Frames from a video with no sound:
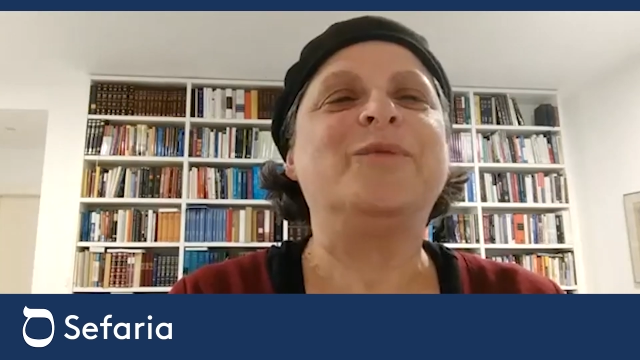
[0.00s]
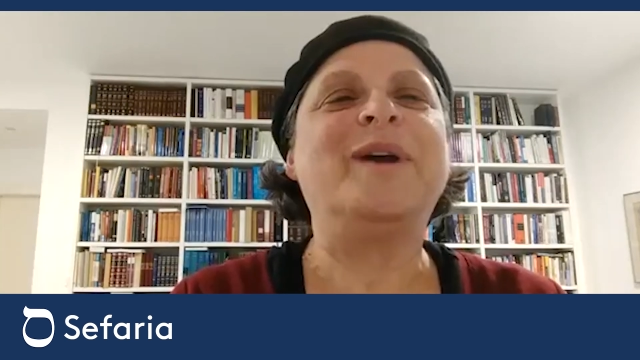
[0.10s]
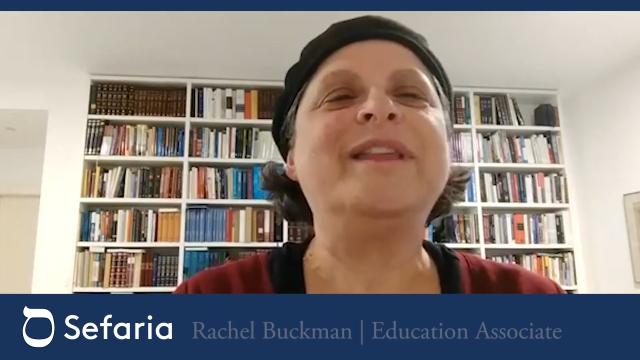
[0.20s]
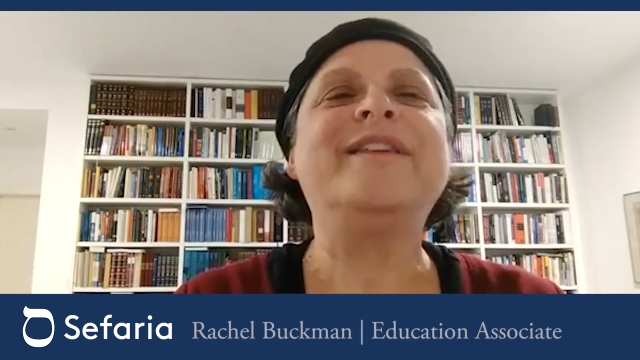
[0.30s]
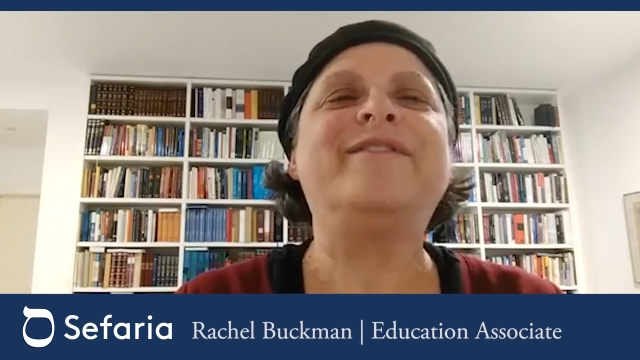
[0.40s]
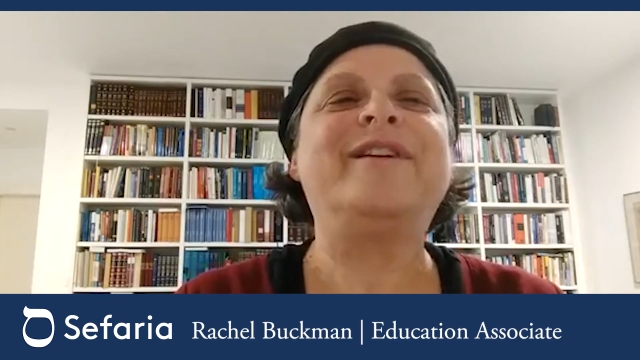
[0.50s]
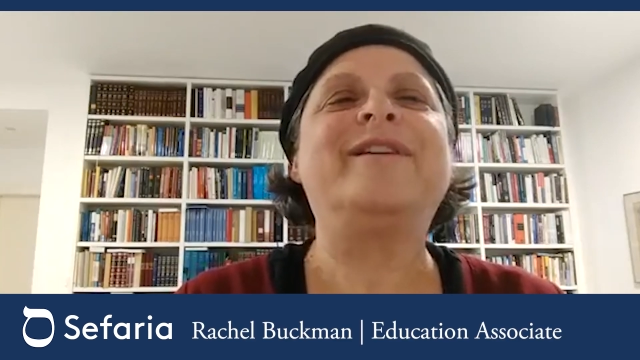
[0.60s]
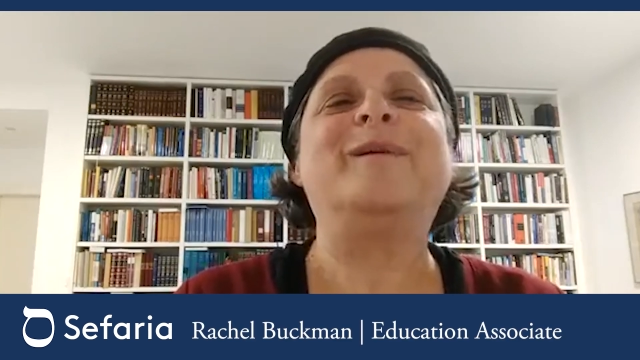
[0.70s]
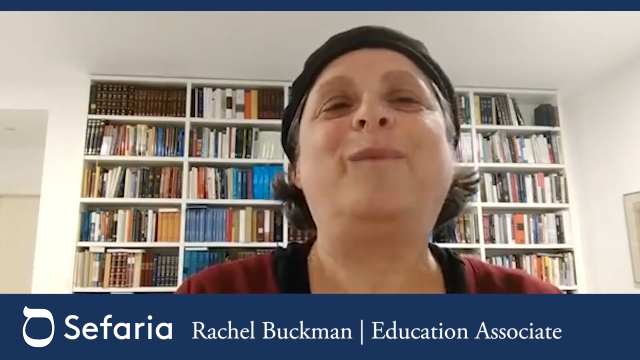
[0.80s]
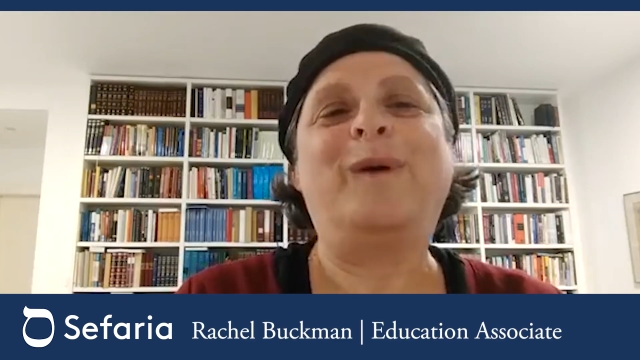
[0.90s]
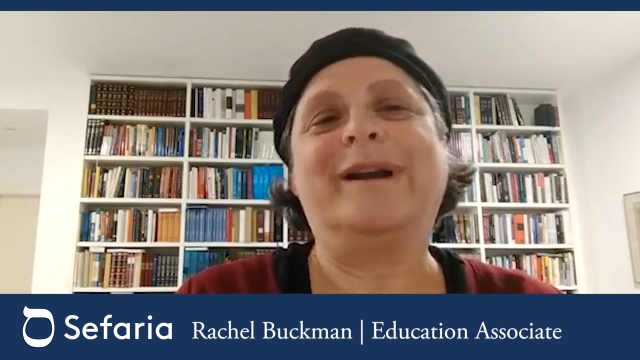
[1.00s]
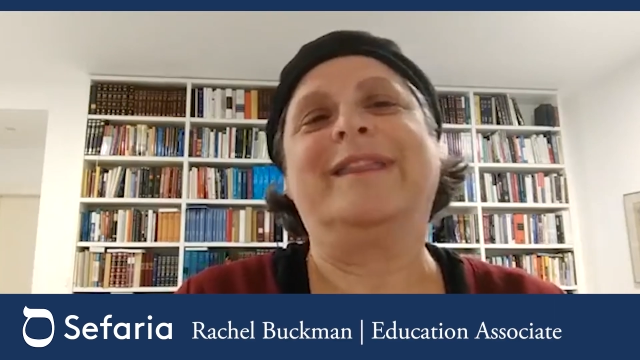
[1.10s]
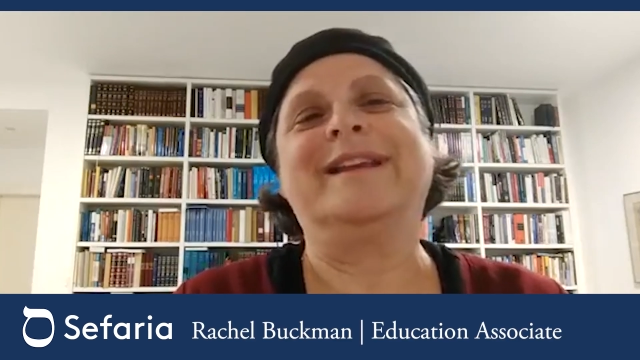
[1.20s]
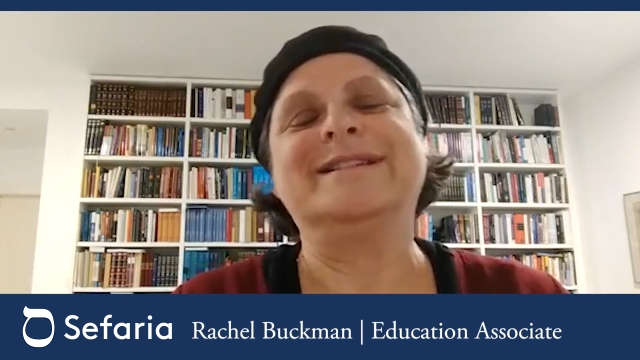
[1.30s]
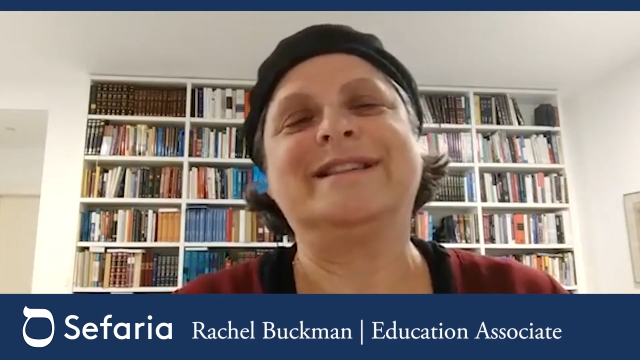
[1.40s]
one of the very
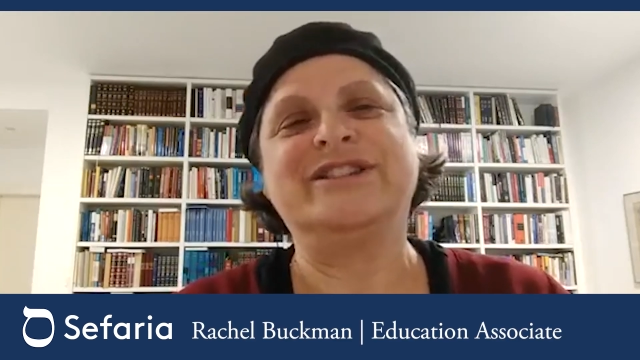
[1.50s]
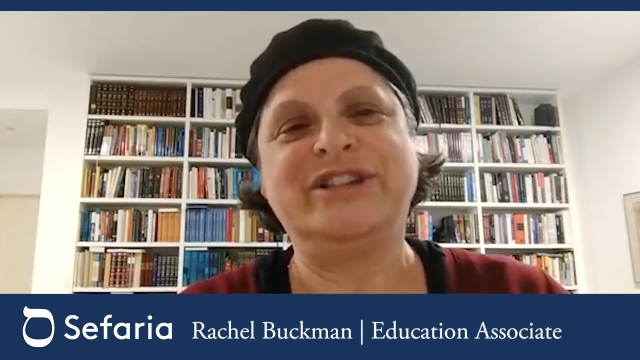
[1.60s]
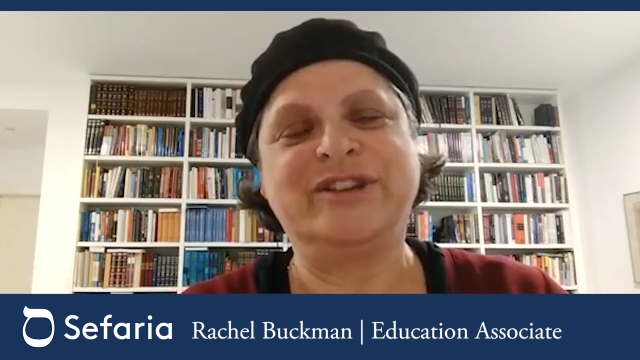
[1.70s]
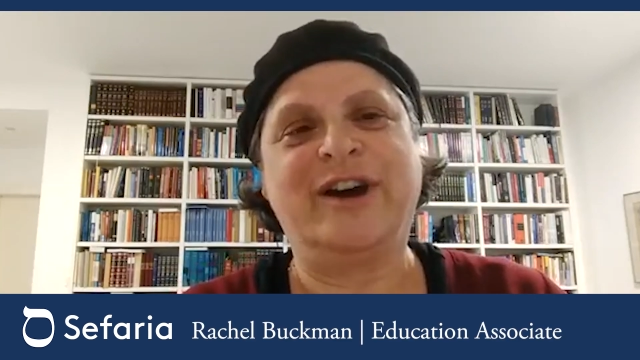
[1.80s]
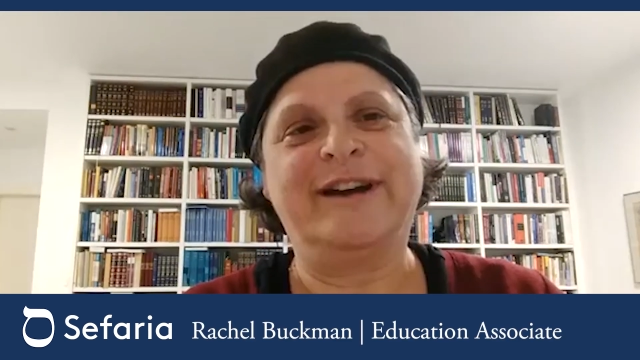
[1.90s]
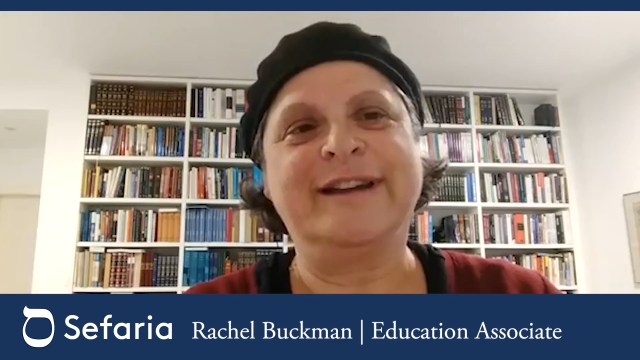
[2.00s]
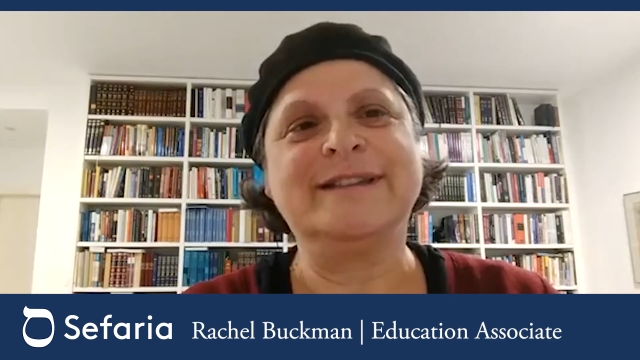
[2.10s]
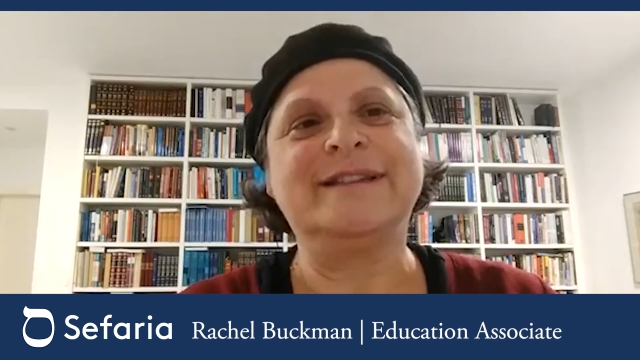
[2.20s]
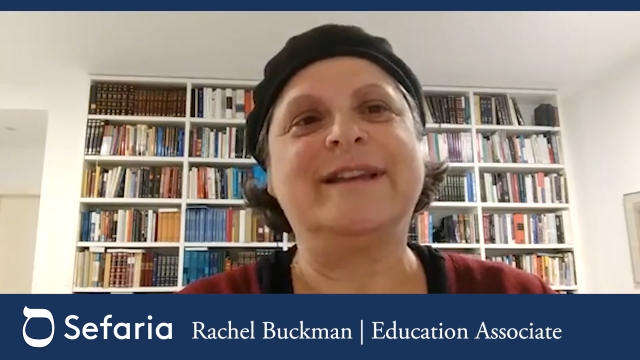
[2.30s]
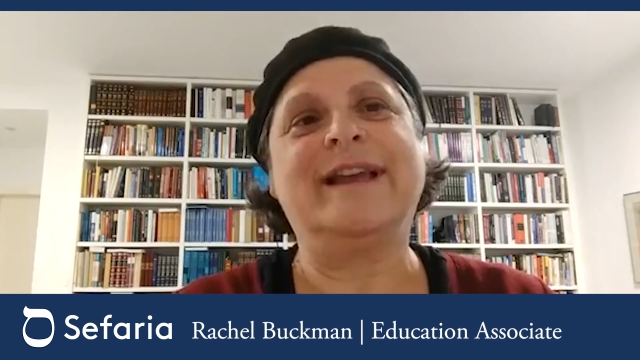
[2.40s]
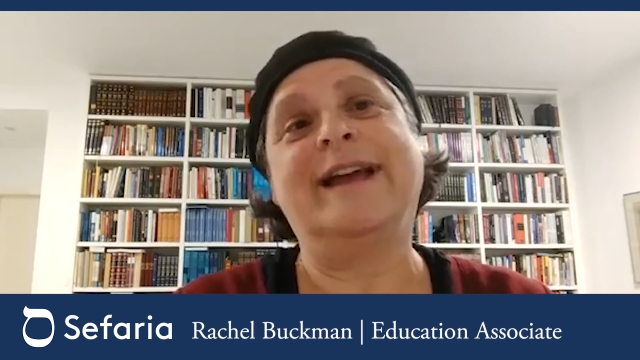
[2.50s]
important things that she taught us,